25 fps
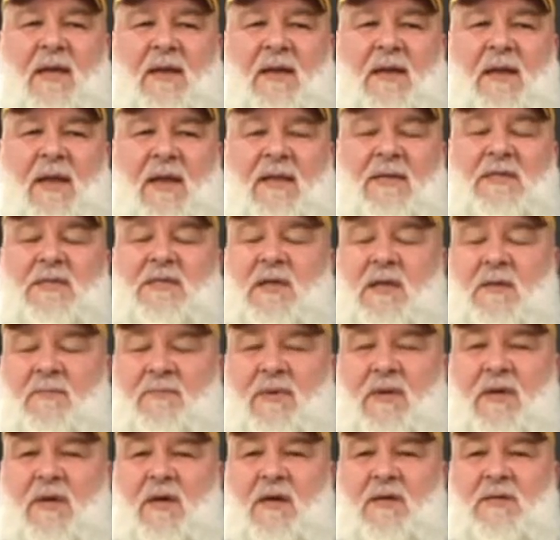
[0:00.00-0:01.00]
that leg slip
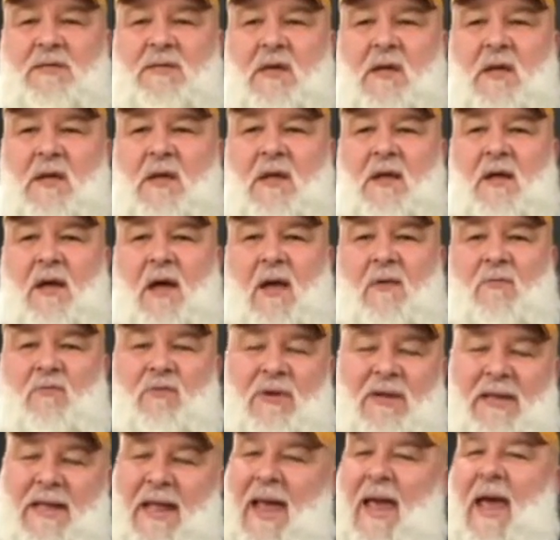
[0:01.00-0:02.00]
because I
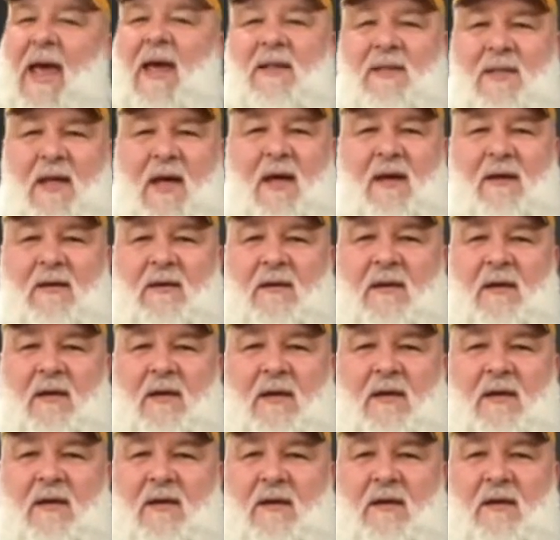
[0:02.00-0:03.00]
really had that.
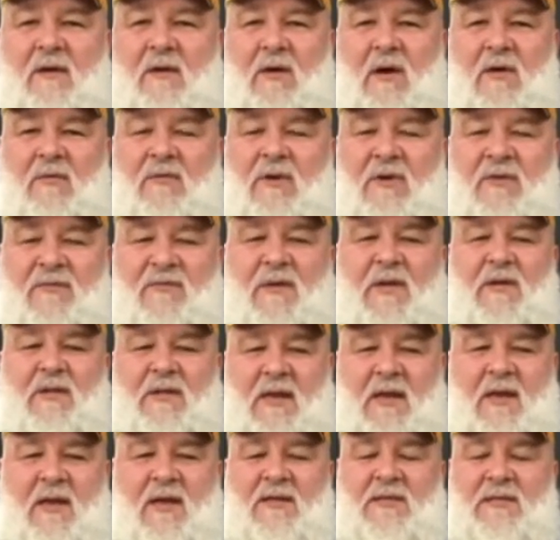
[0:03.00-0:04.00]
Uh, you know, I really felt
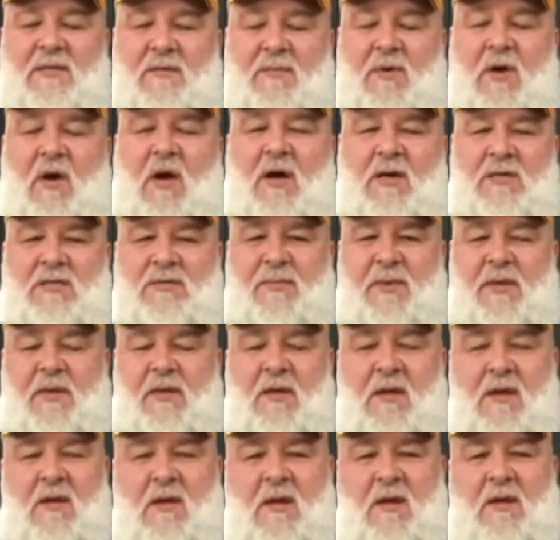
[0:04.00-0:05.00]
that leg slip cost me.
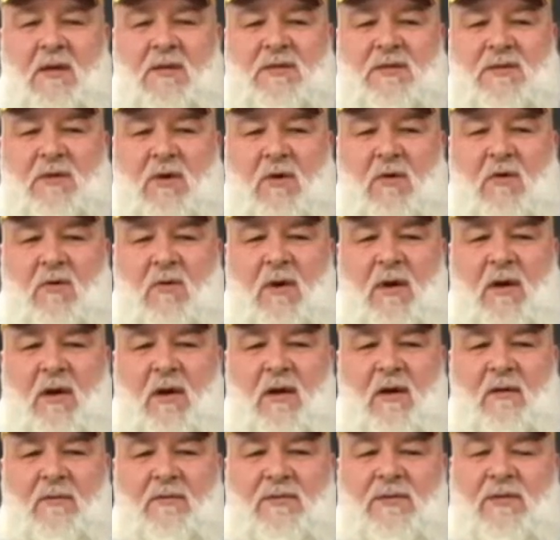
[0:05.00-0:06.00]
So uh,
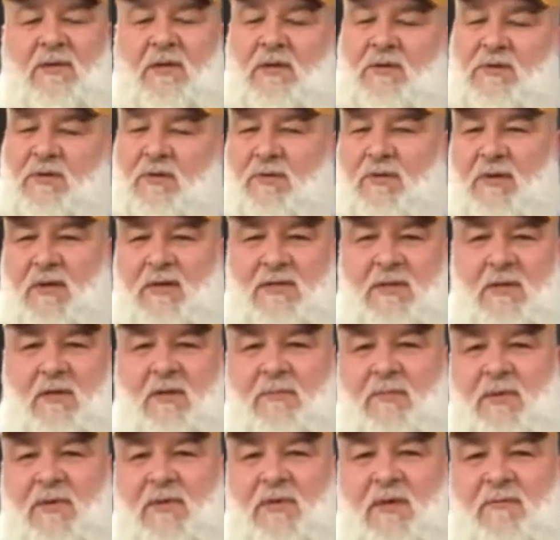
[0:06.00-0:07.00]
I'm just going to do things a
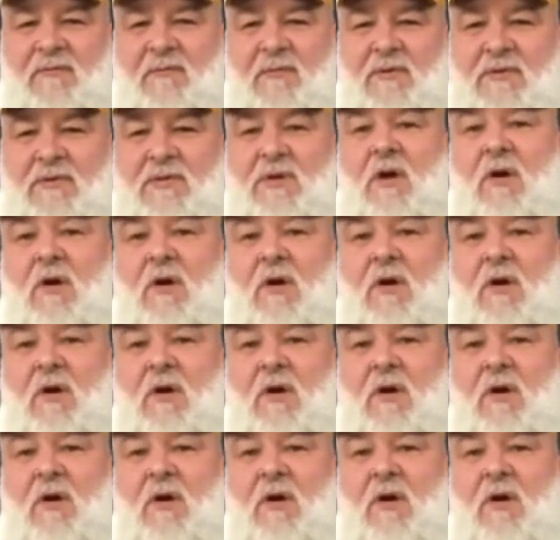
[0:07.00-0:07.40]
little bit different.